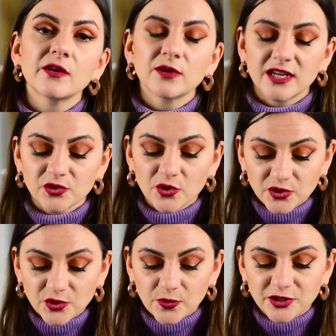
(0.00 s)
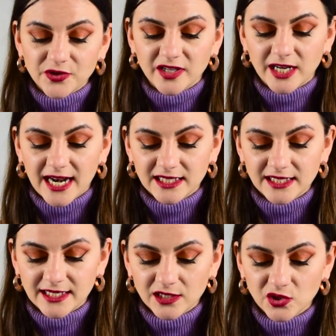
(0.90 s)
That one I also went to the United
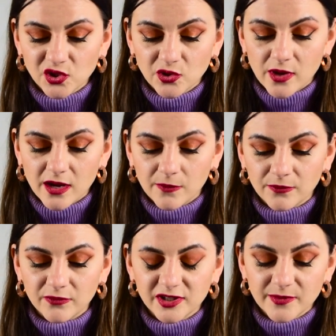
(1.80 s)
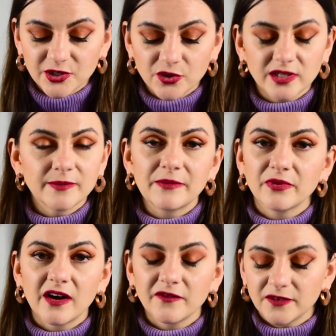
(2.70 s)
States so um, pretty much only made
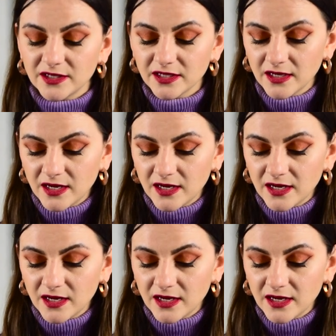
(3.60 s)
profit